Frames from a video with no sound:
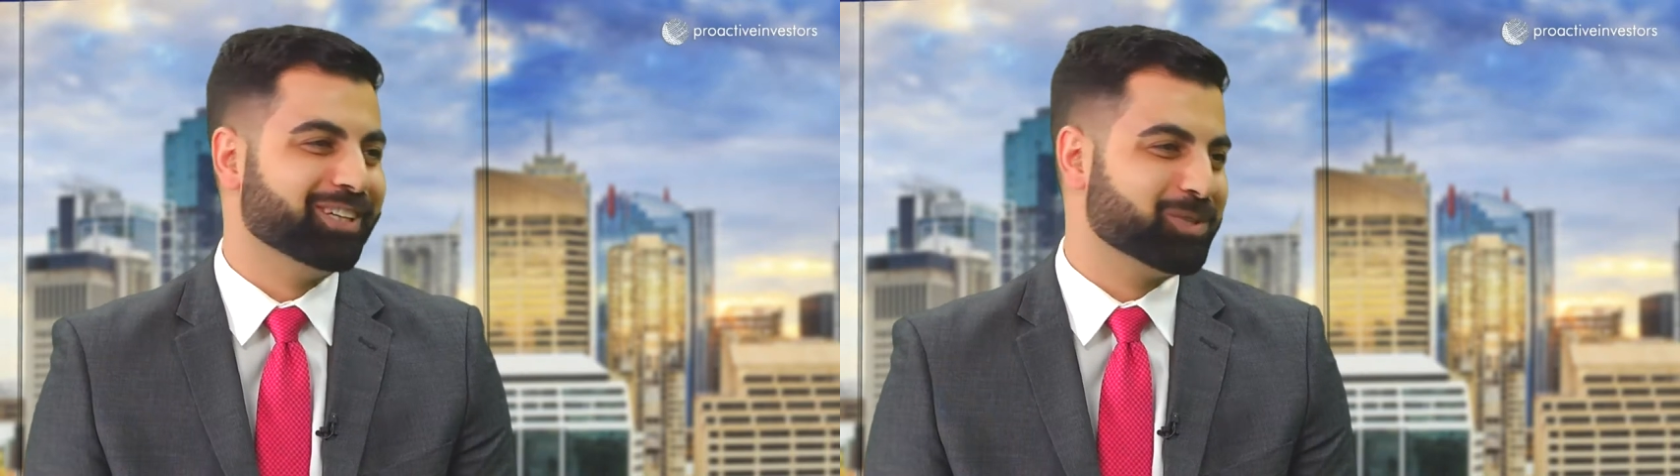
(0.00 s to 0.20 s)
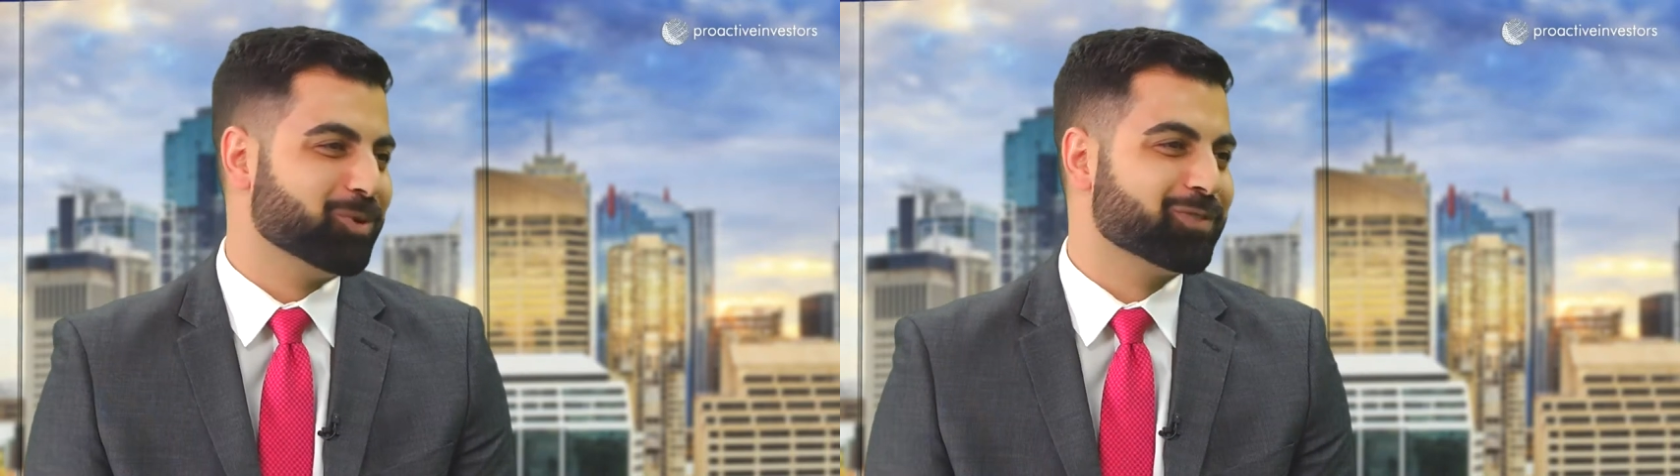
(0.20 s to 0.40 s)

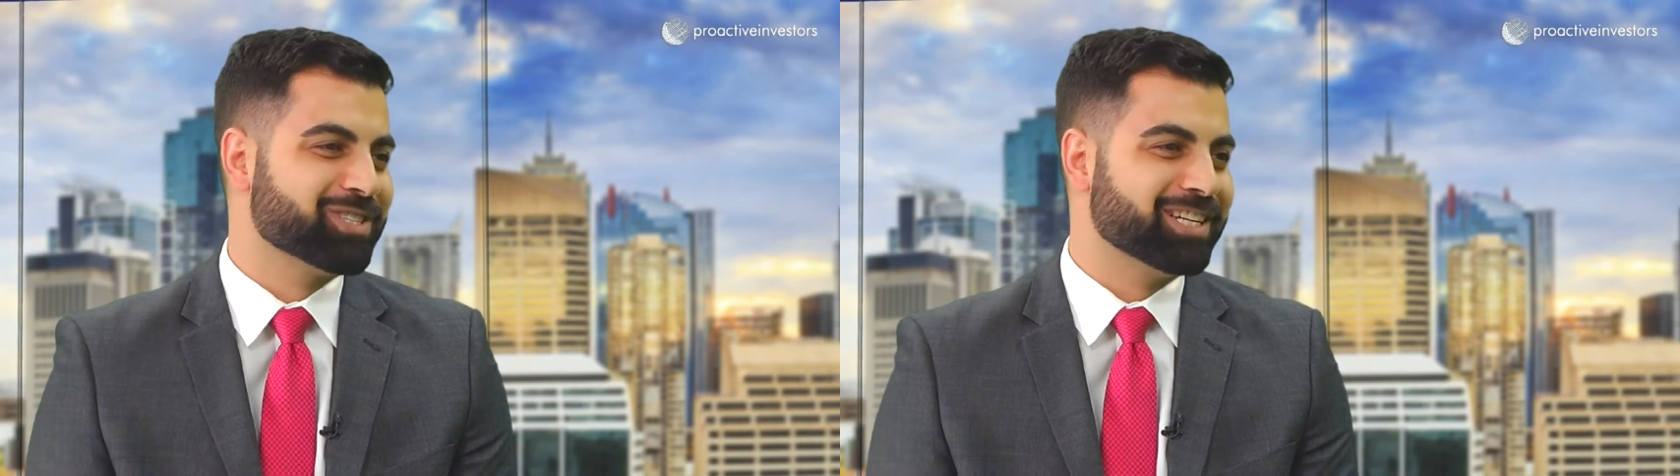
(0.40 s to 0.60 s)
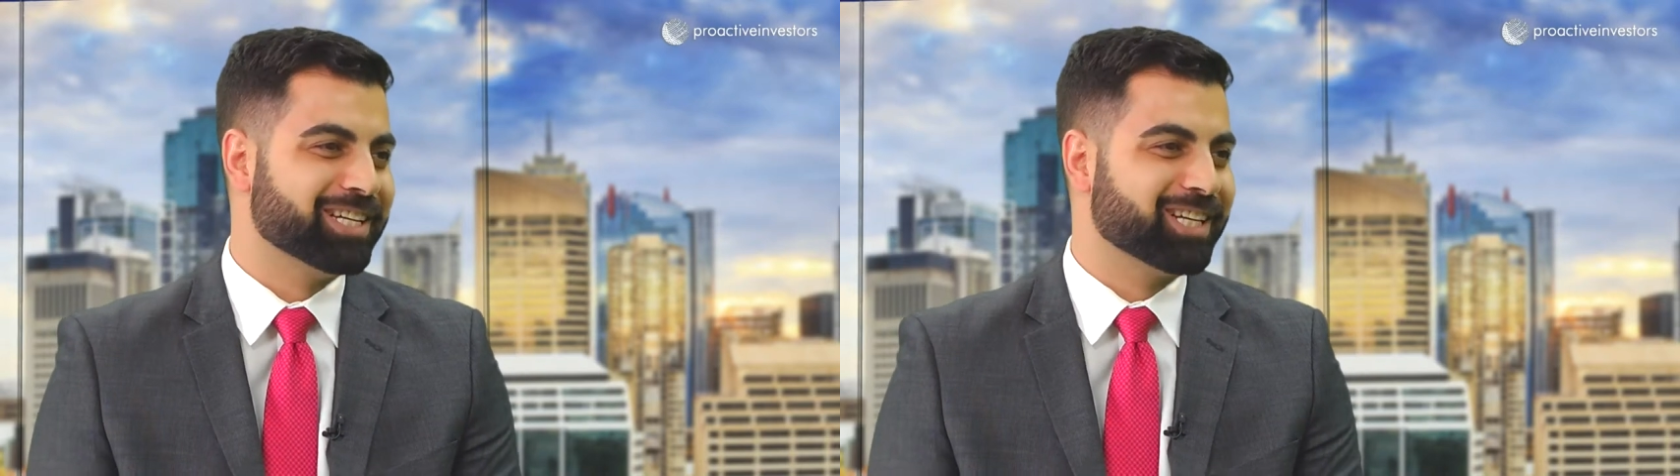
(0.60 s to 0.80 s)

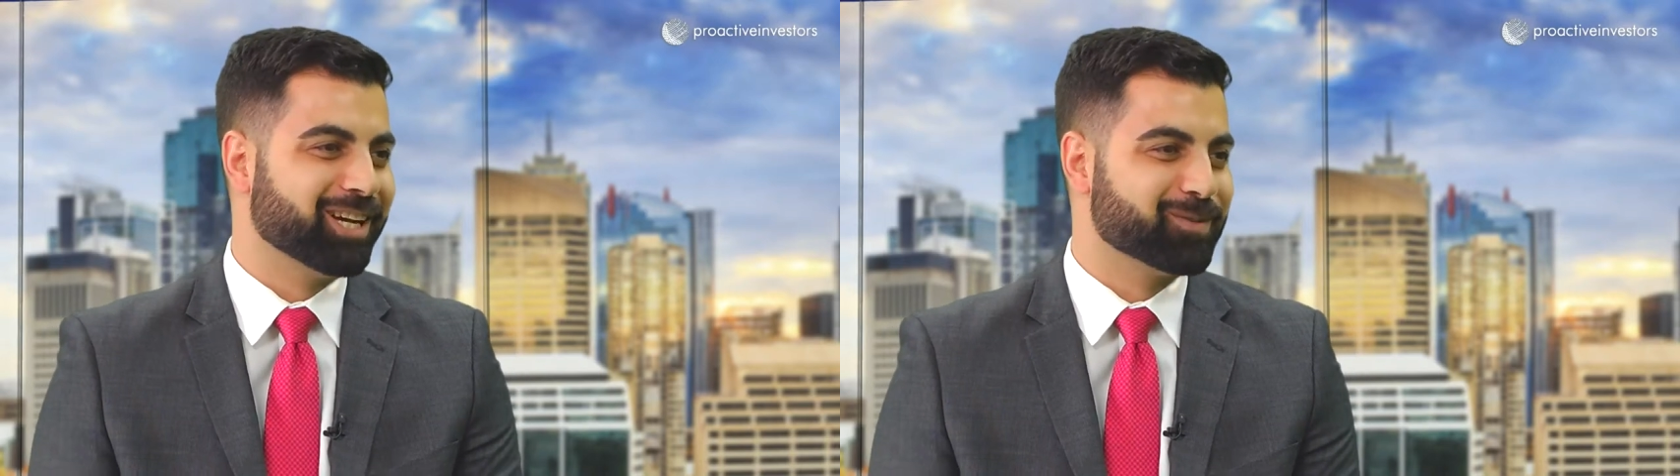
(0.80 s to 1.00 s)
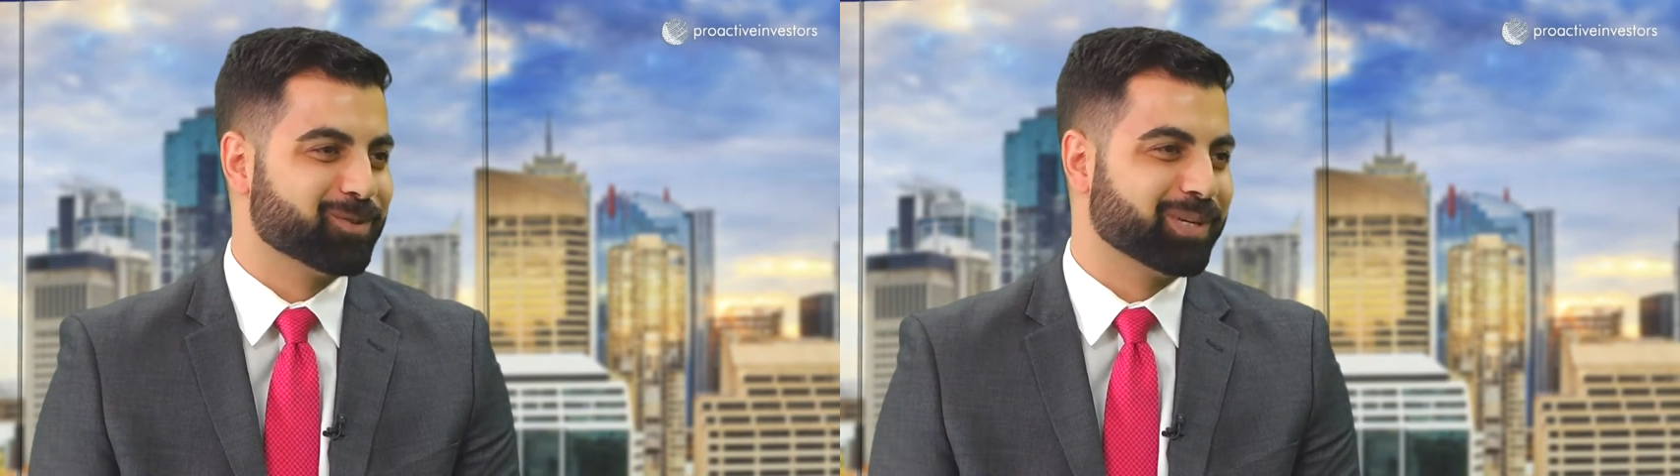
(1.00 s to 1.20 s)
12C uh,
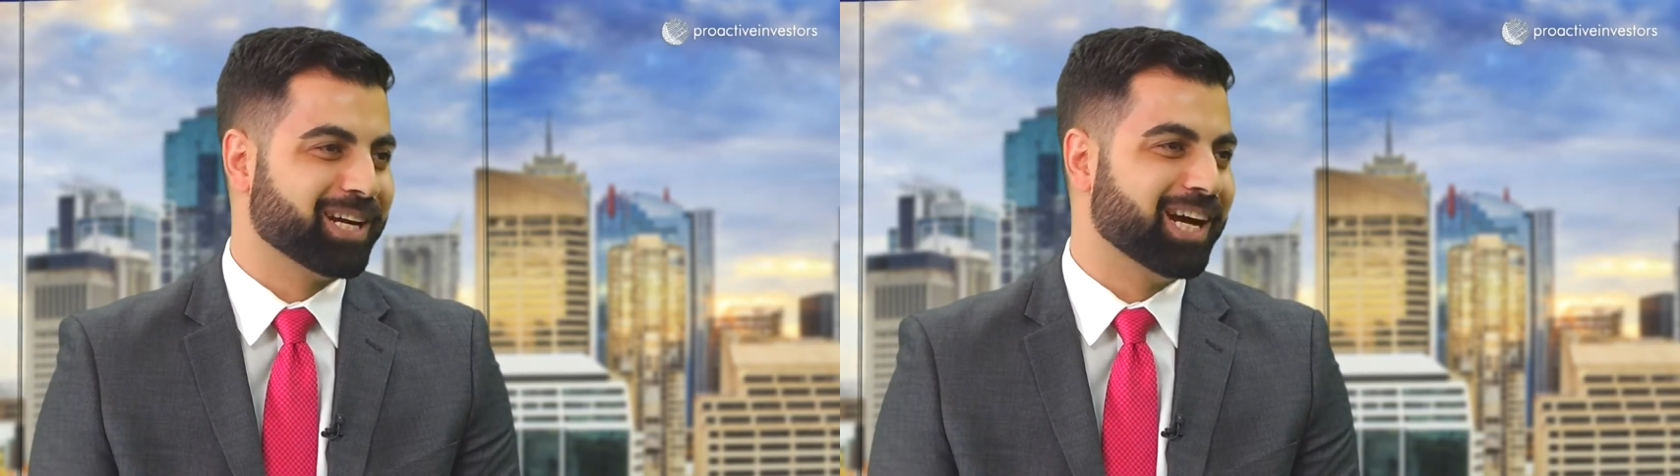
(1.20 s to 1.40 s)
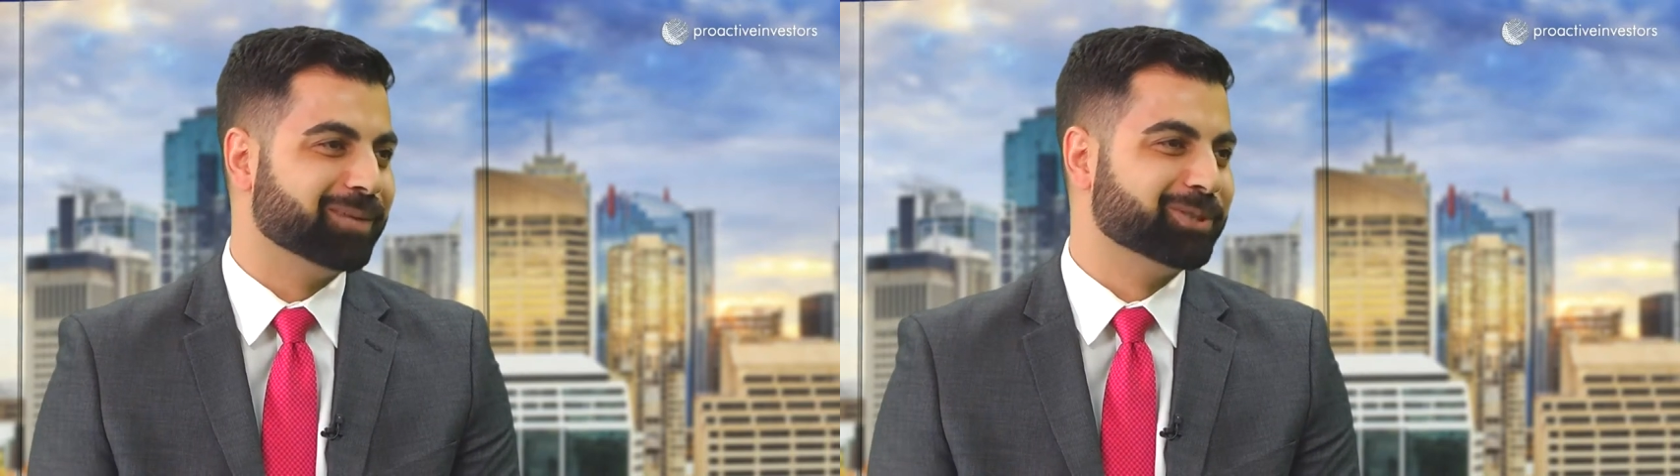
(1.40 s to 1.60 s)
comes from
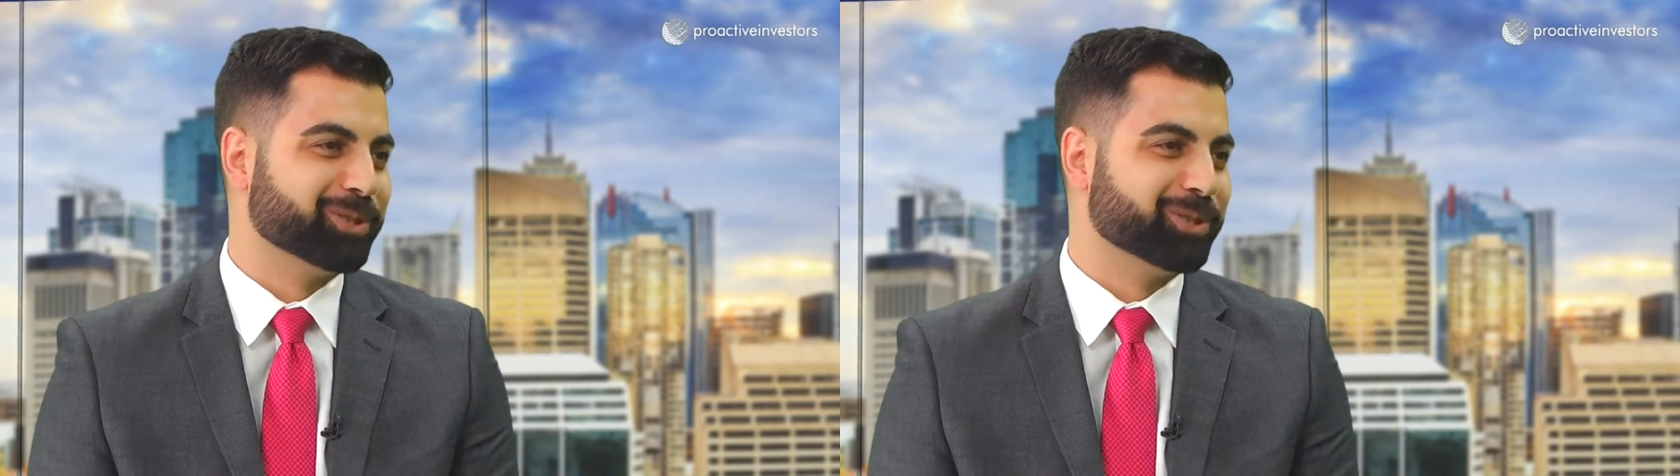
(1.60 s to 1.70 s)
carbon